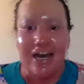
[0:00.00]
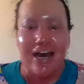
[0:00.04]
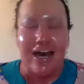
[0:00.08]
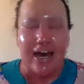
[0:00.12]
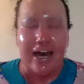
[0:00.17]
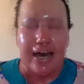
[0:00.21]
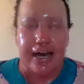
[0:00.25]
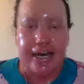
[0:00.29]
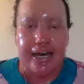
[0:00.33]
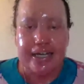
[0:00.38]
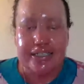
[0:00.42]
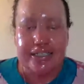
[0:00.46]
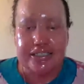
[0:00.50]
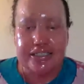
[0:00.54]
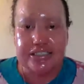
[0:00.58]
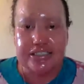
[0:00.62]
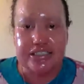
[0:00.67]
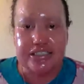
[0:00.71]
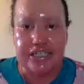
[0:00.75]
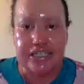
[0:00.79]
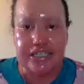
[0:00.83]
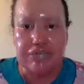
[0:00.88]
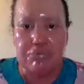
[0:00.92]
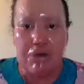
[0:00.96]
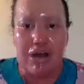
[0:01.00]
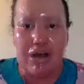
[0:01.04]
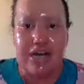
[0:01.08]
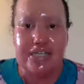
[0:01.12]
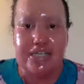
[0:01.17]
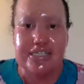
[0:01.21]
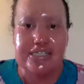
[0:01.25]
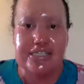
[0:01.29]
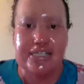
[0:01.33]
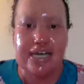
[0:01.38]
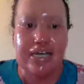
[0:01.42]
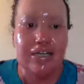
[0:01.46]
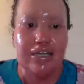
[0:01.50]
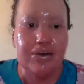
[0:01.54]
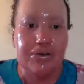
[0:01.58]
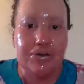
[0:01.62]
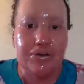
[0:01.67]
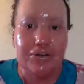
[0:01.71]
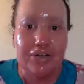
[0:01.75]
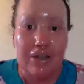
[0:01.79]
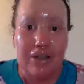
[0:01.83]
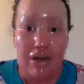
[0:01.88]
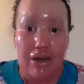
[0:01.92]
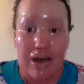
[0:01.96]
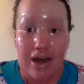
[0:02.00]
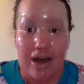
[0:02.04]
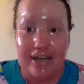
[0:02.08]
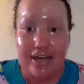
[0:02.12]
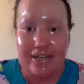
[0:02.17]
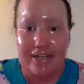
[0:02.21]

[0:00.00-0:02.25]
and she writes a lot online.